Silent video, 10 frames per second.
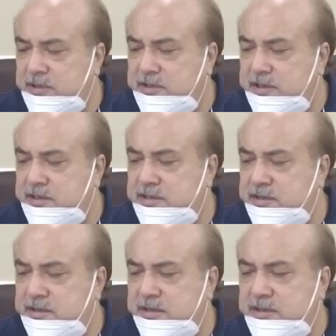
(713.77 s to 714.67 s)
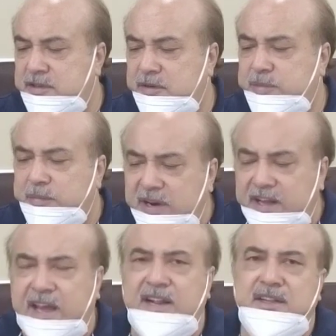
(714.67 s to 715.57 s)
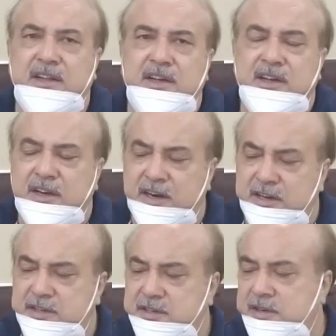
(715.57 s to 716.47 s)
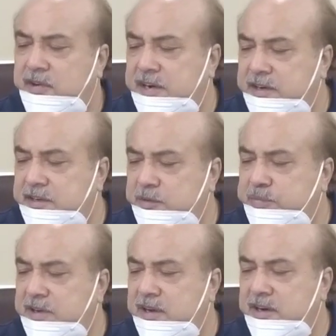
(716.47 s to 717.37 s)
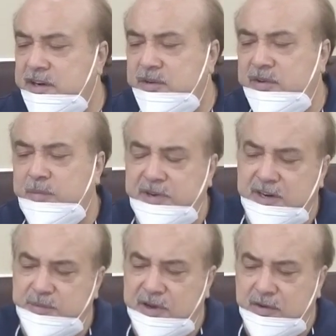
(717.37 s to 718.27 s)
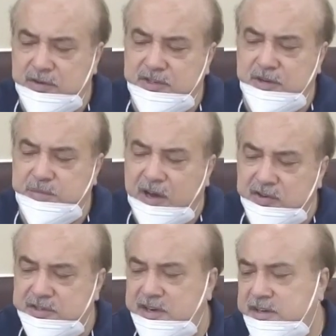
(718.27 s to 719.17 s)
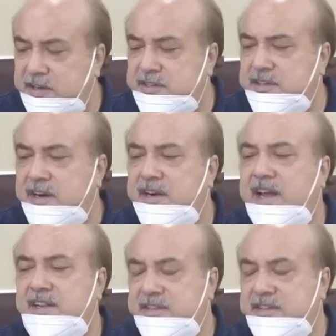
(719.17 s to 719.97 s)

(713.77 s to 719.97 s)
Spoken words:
it is the public health, it is divided typically into epidemiology, biostatics, and